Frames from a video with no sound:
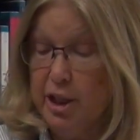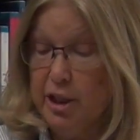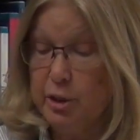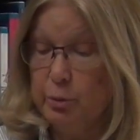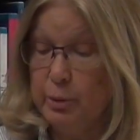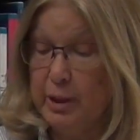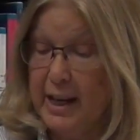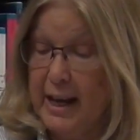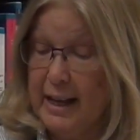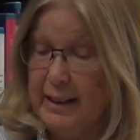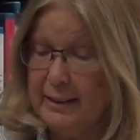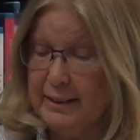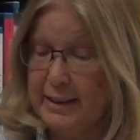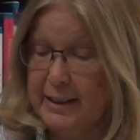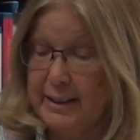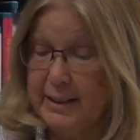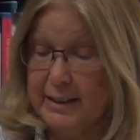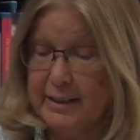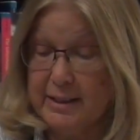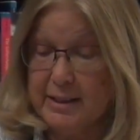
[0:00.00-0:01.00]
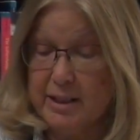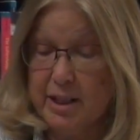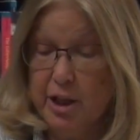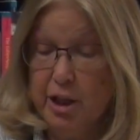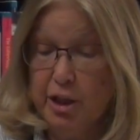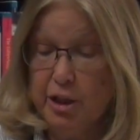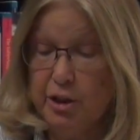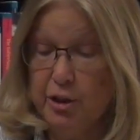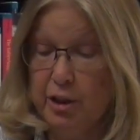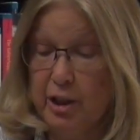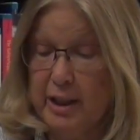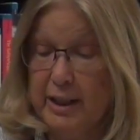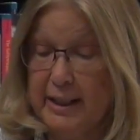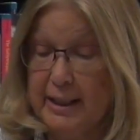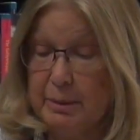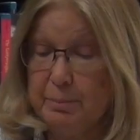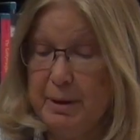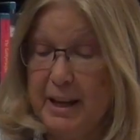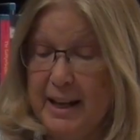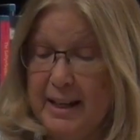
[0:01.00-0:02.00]
the reality is you're going to
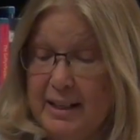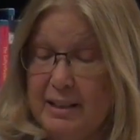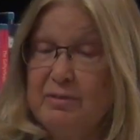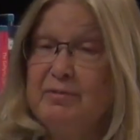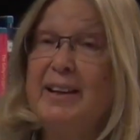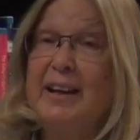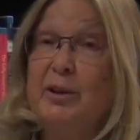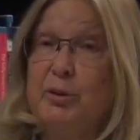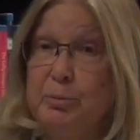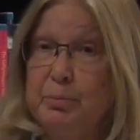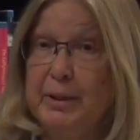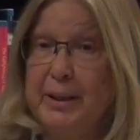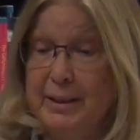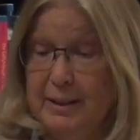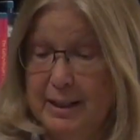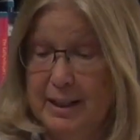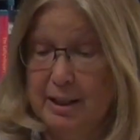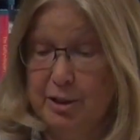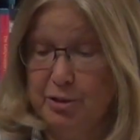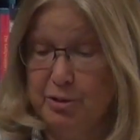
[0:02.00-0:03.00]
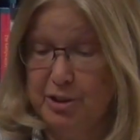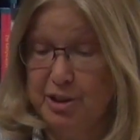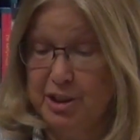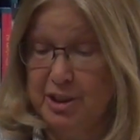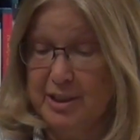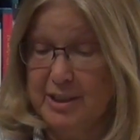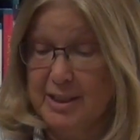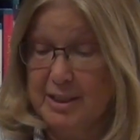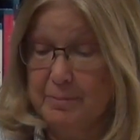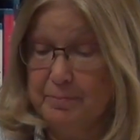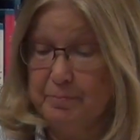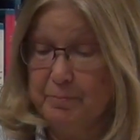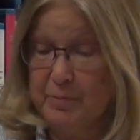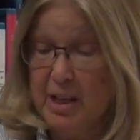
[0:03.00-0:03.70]
get paid in fountain pen cartridges.